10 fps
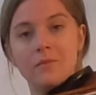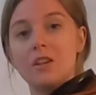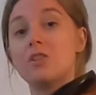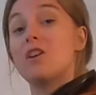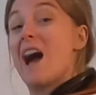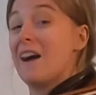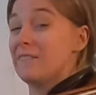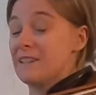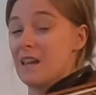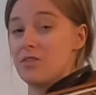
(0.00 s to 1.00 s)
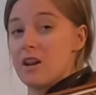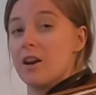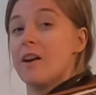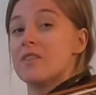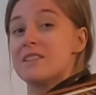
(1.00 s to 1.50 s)
You don't have to get there
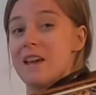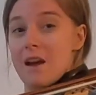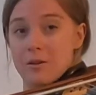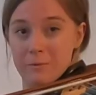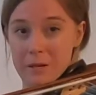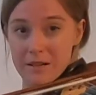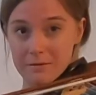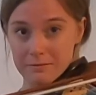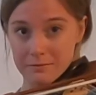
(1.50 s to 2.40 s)
on the downbeat.